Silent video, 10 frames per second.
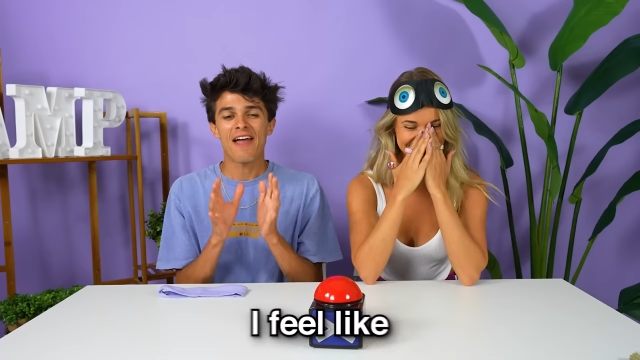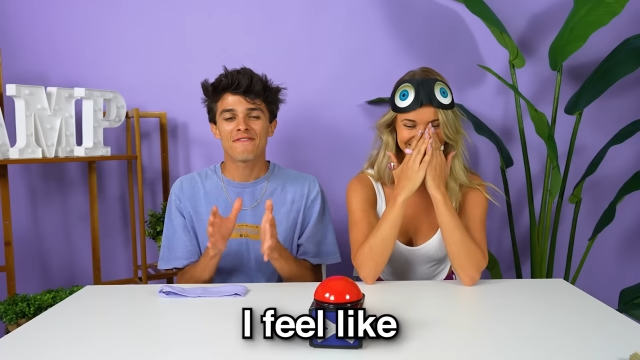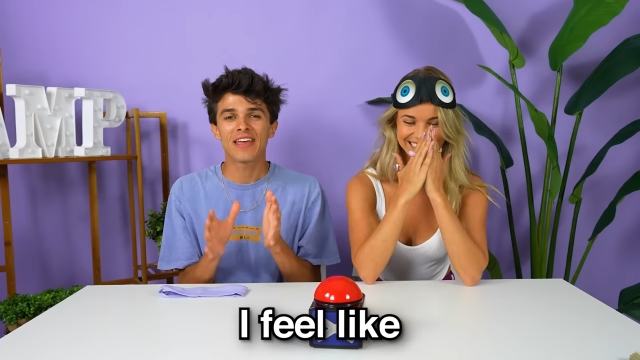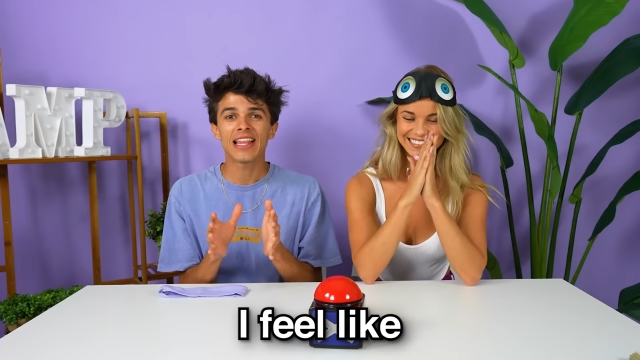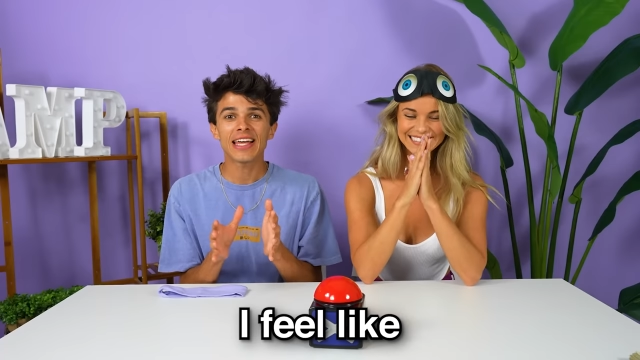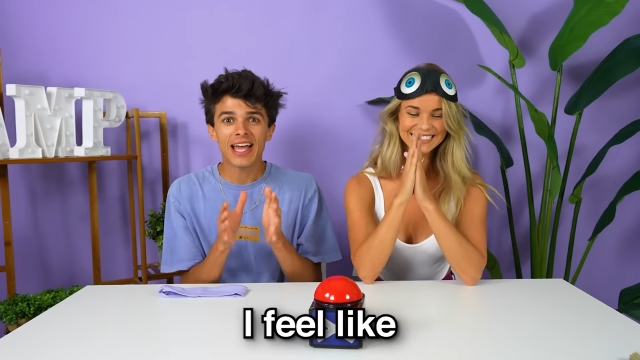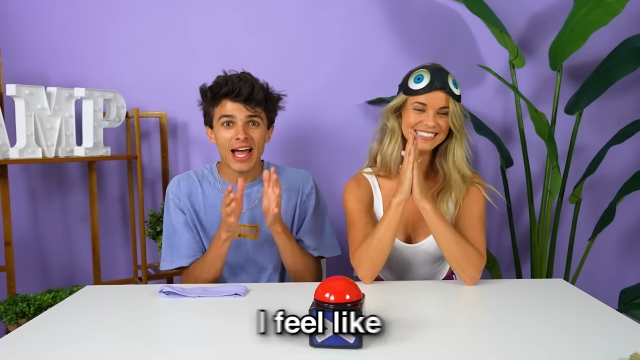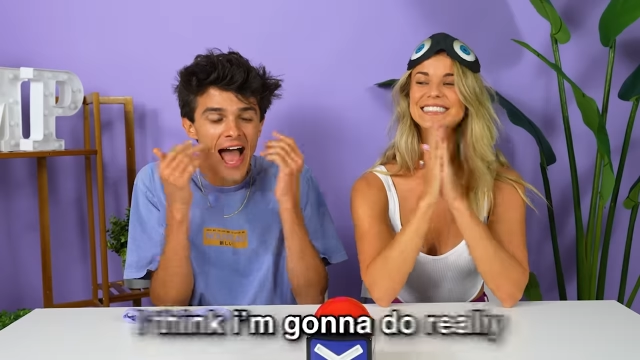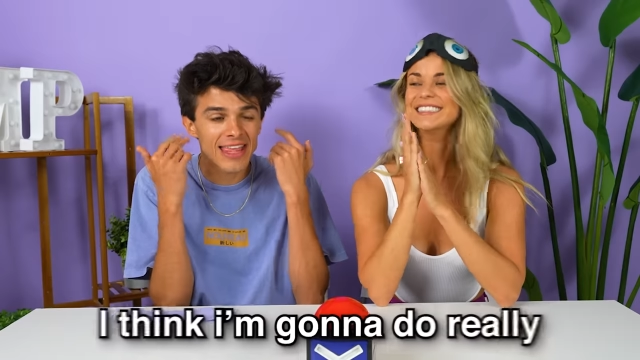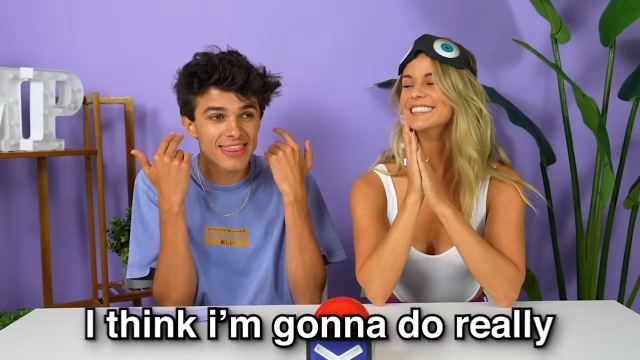Speaker 1: I feel like,
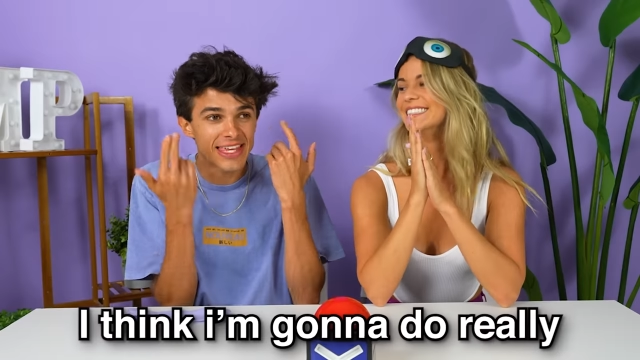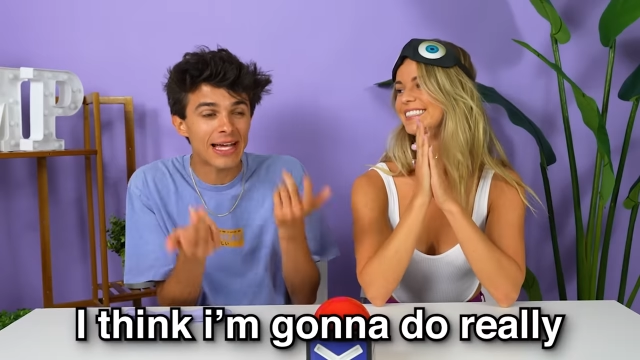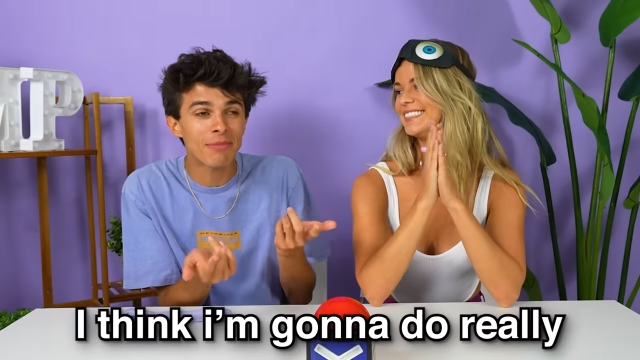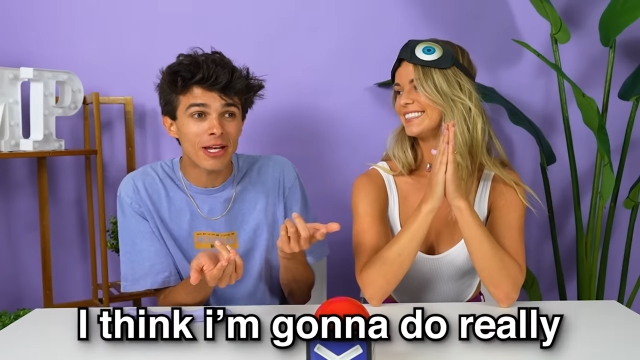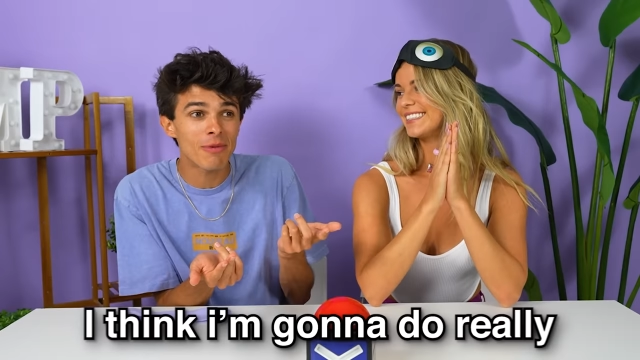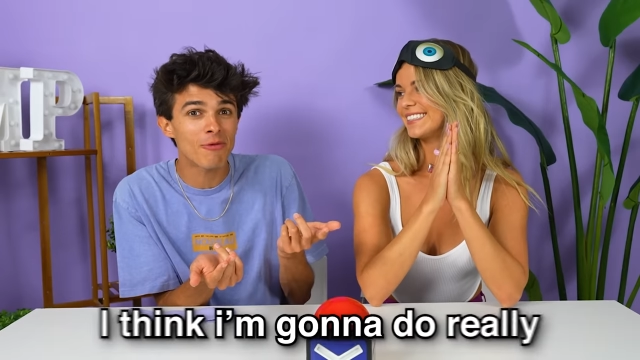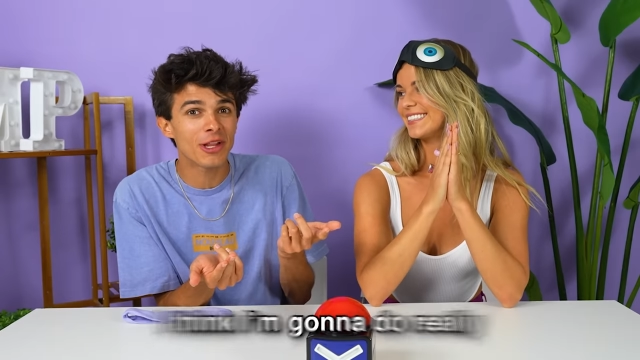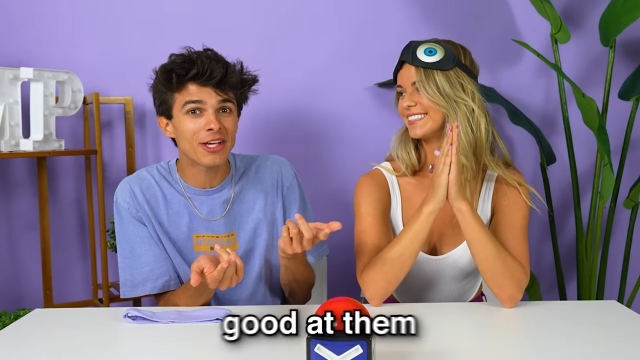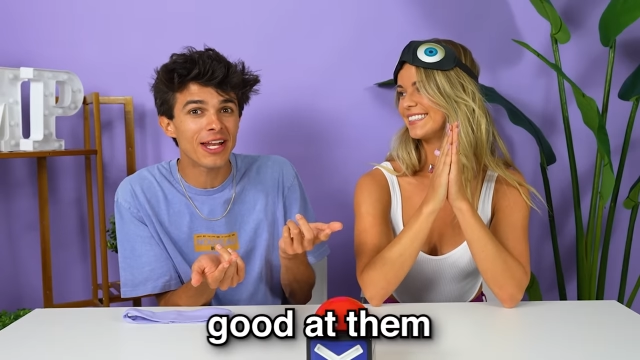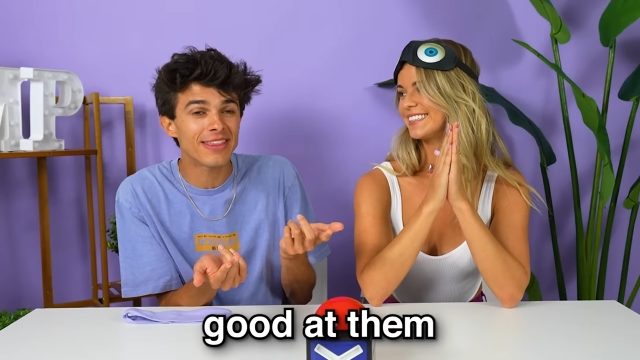I think I'm gonna be
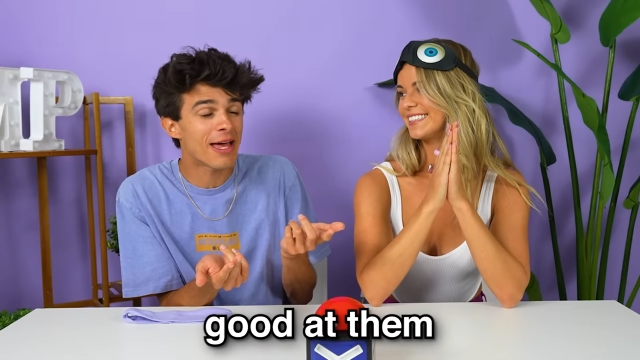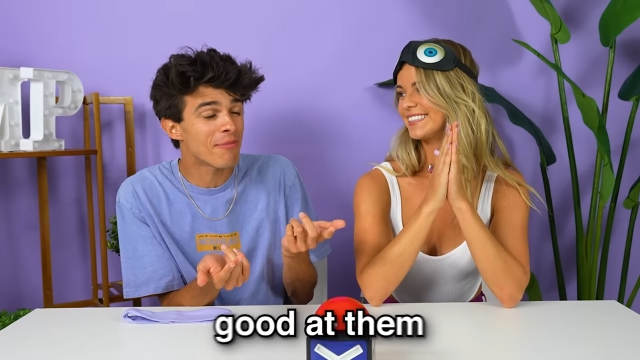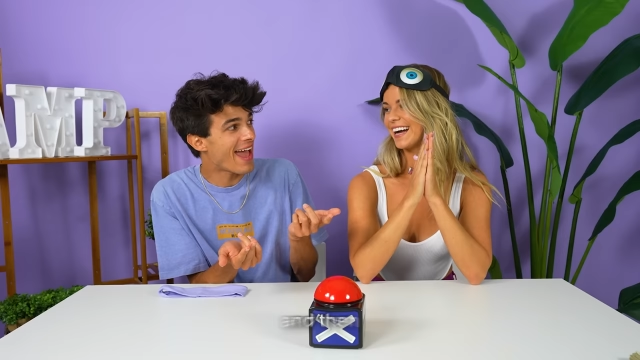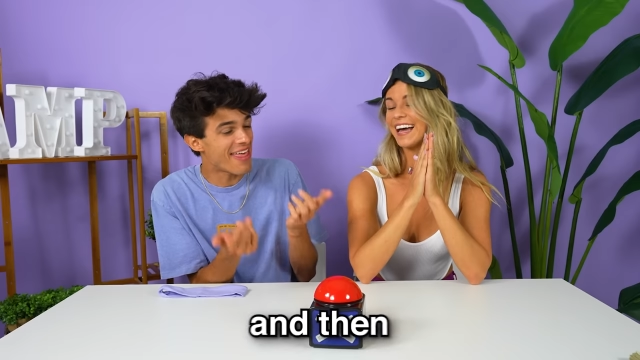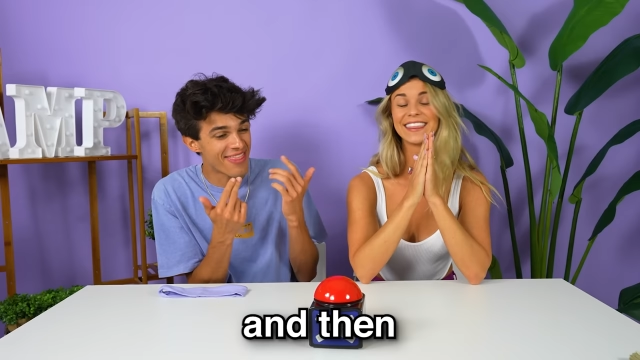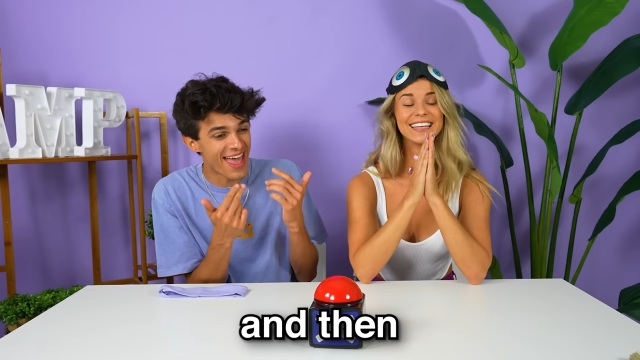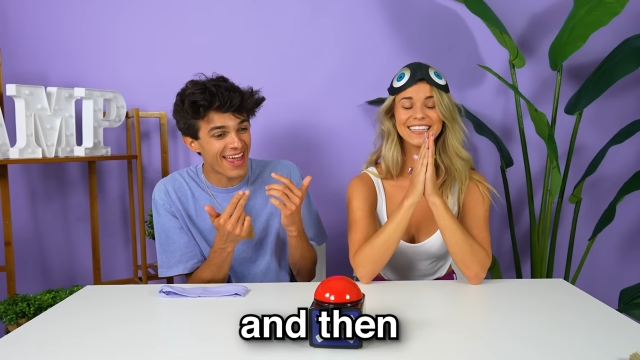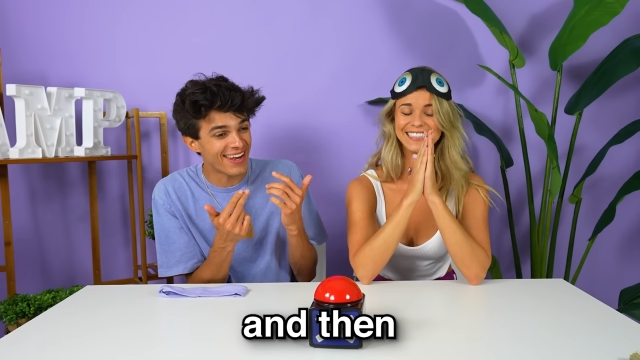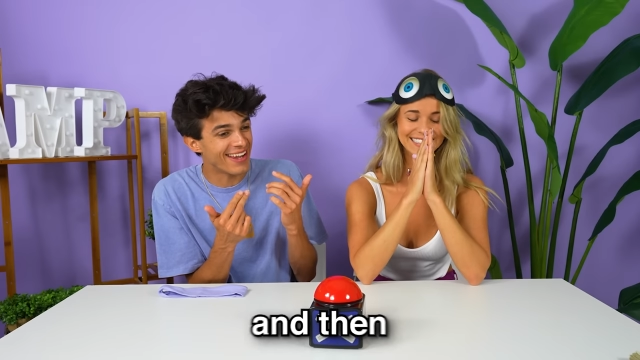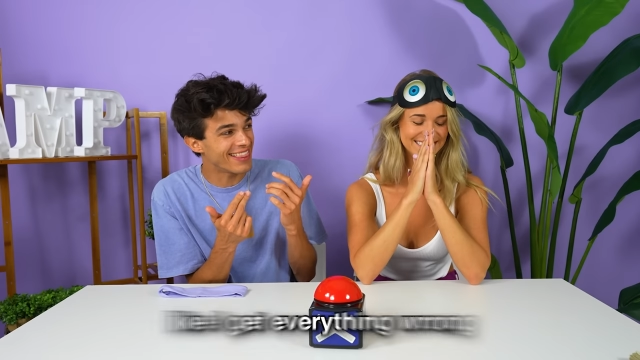really good at them, and
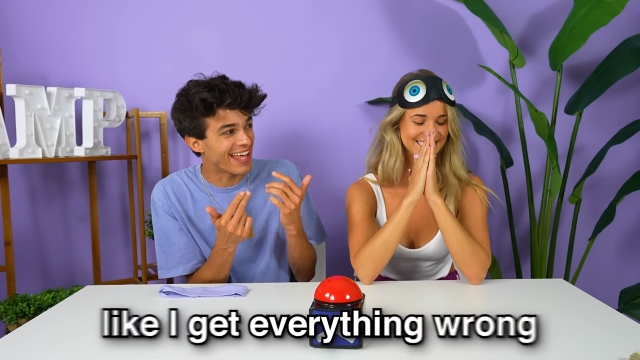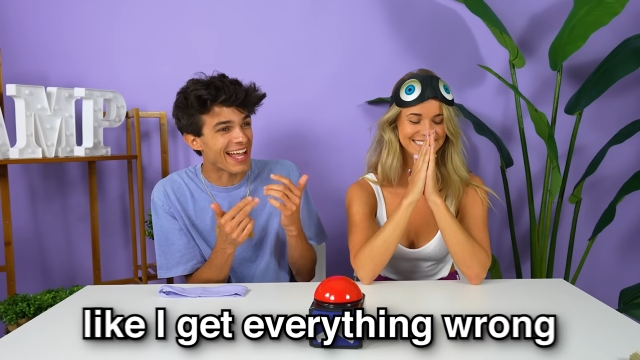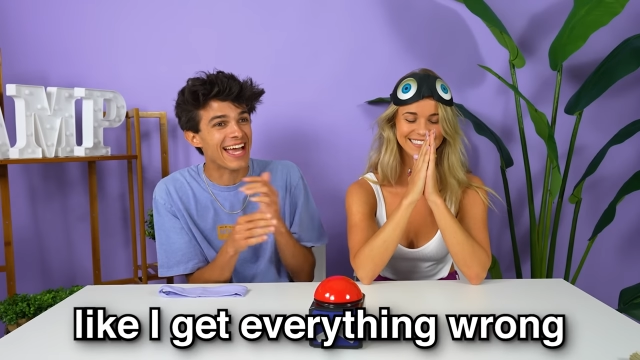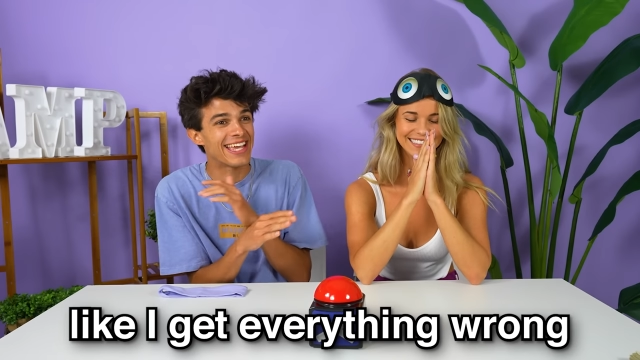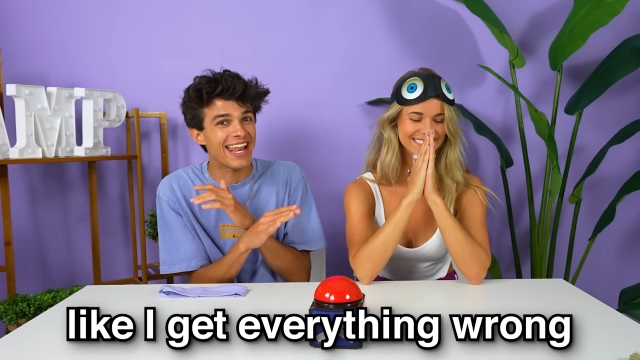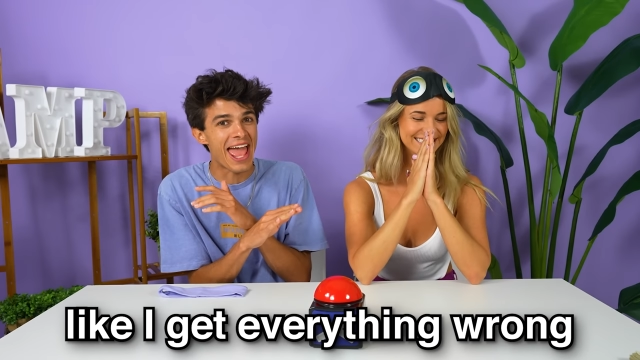then like I get